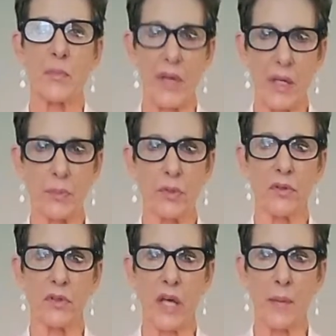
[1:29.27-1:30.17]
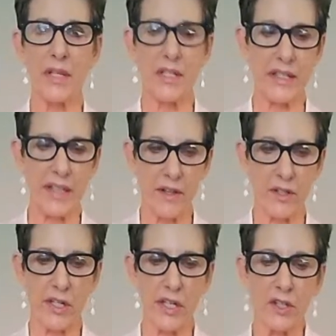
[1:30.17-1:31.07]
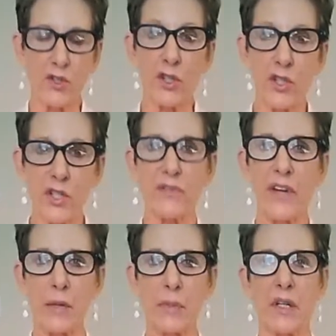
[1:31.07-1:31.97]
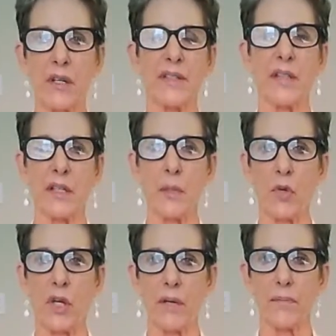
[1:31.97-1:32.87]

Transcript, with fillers: people coming together in a church environment on a Sunday morning.